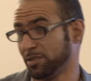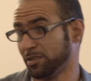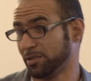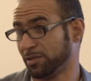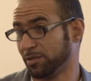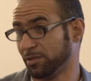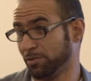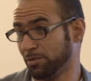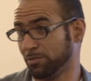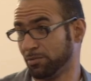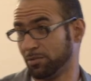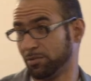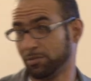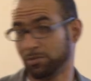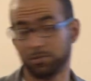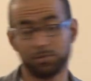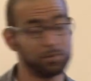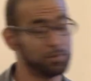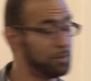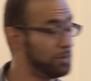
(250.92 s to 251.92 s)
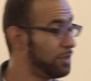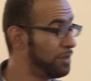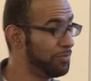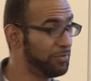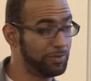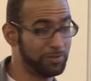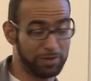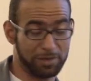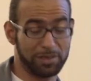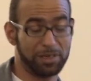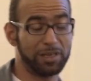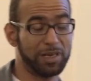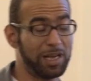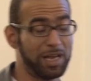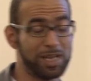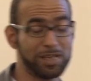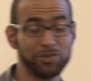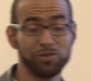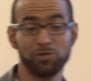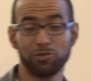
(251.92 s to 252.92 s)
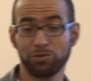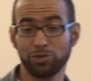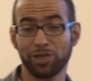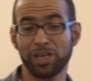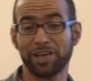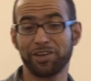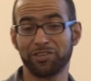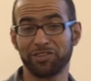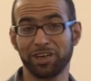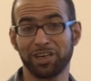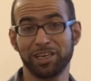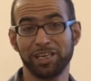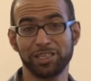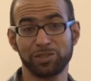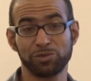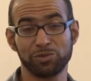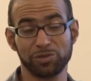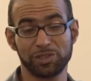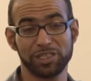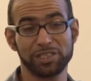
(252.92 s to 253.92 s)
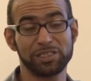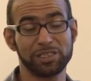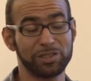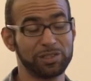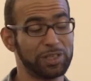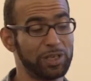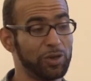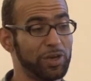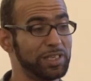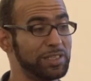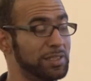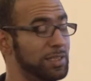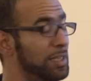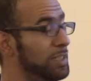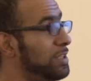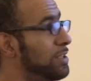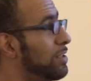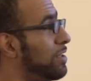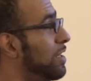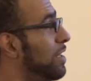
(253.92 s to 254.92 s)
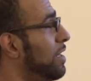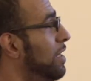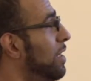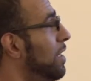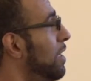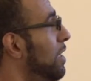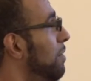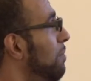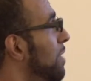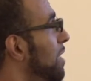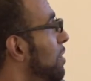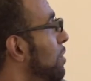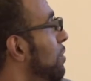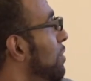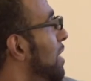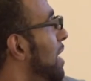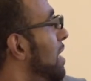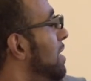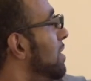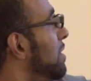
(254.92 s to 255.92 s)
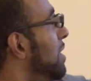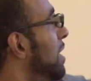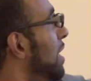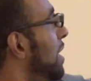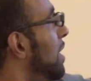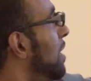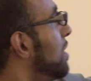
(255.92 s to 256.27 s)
So I know you can relate to this in the US history, but you can see,